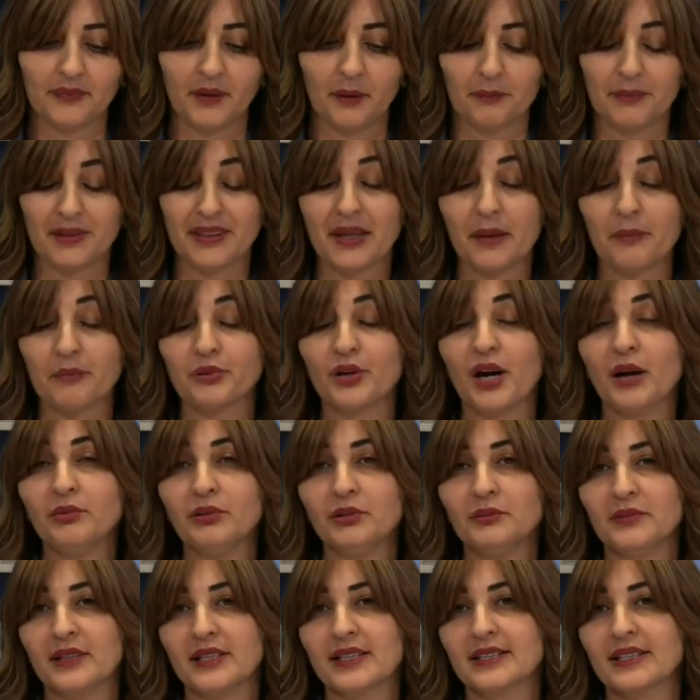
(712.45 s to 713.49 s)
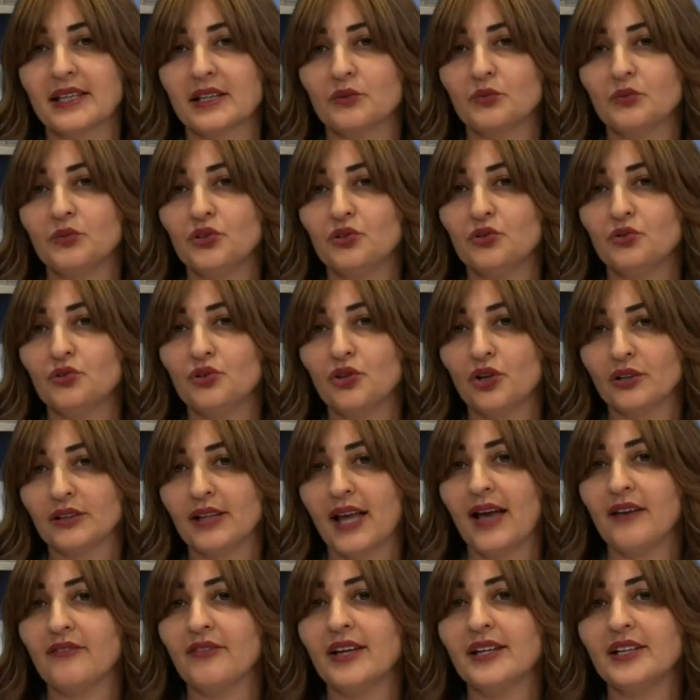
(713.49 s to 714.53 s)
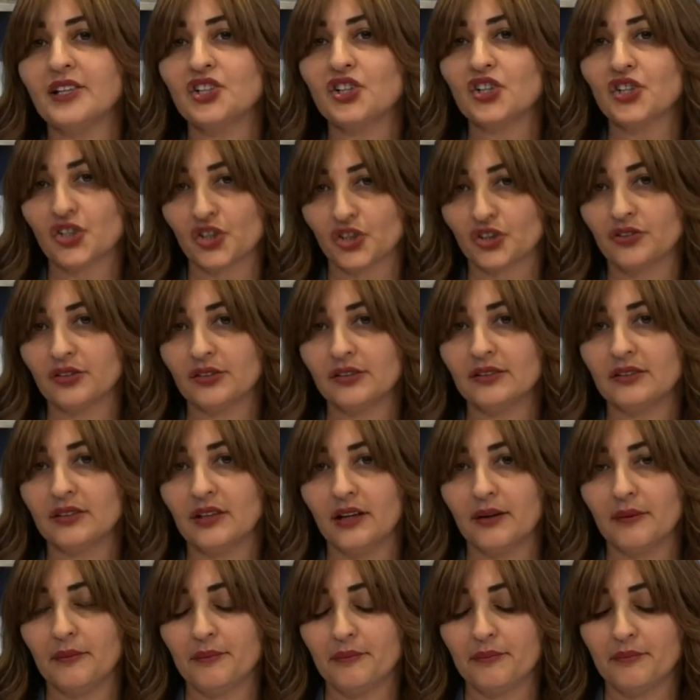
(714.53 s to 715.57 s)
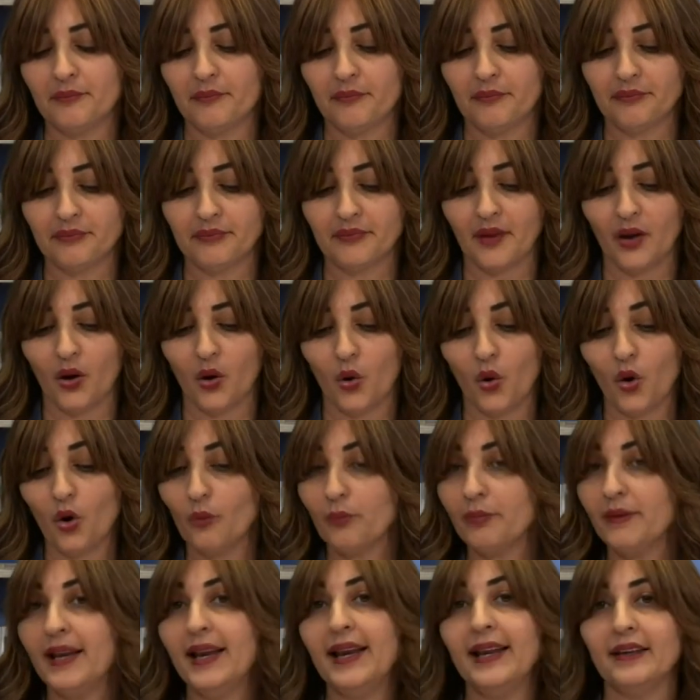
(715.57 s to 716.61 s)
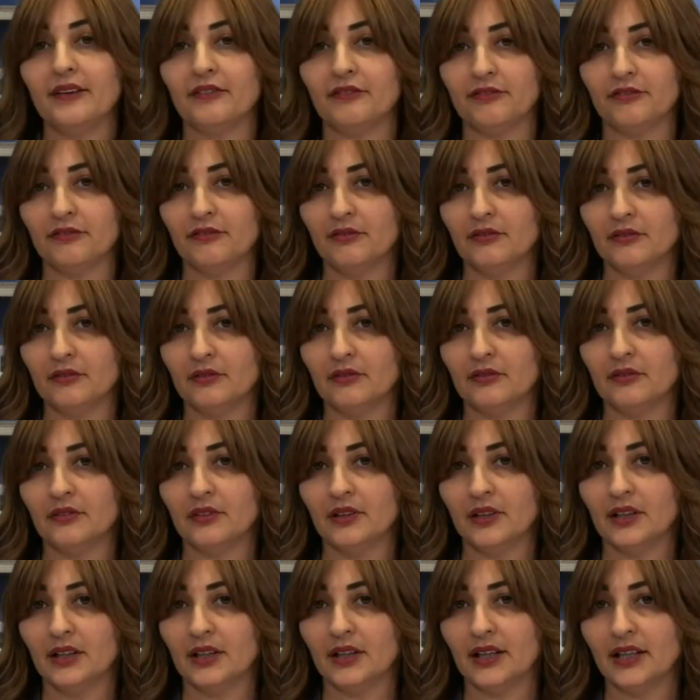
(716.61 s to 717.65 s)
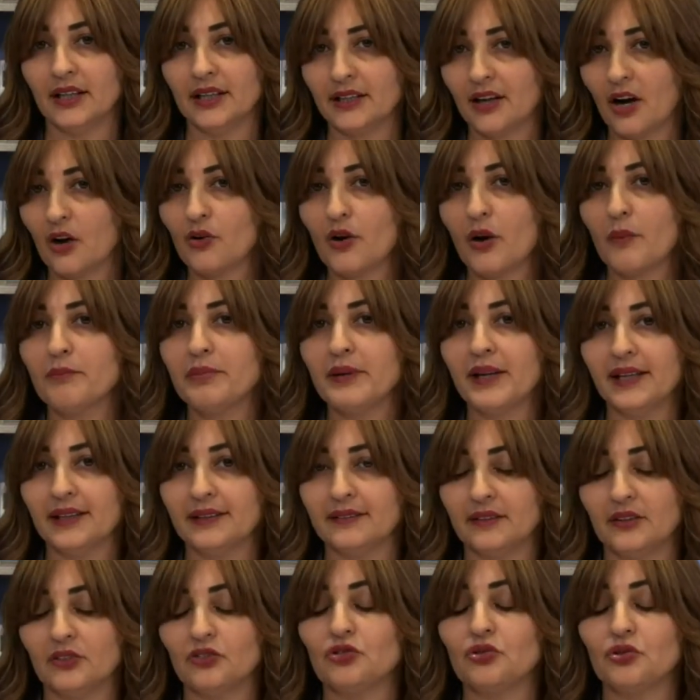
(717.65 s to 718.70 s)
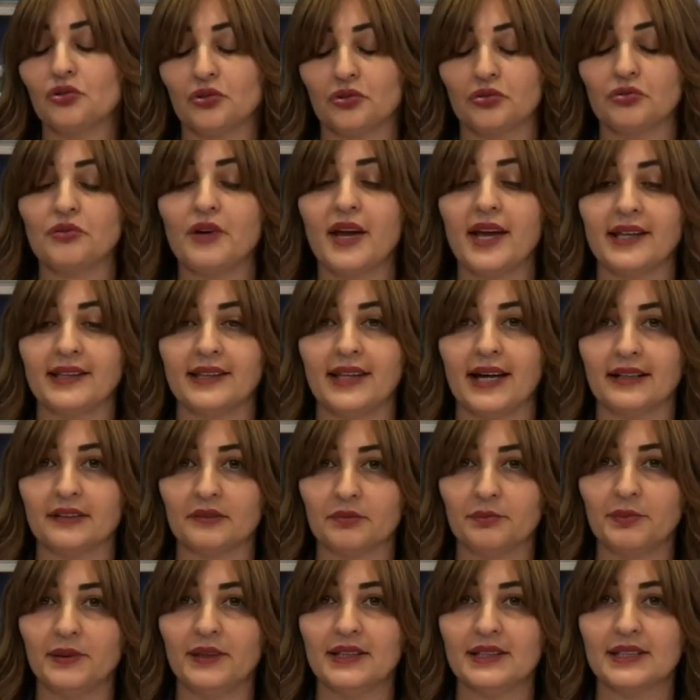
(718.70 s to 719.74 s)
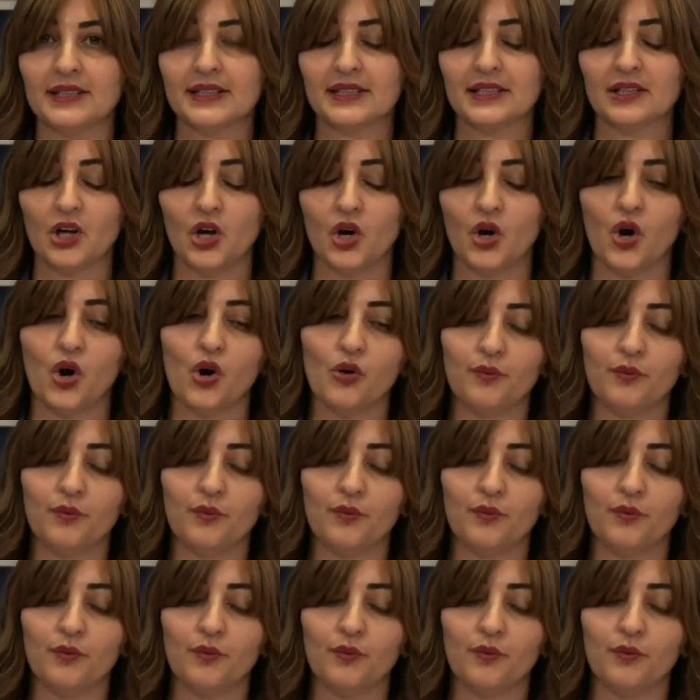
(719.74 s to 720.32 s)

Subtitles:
But the problem is that we do not have any certainty or belief in our ability to create that peace or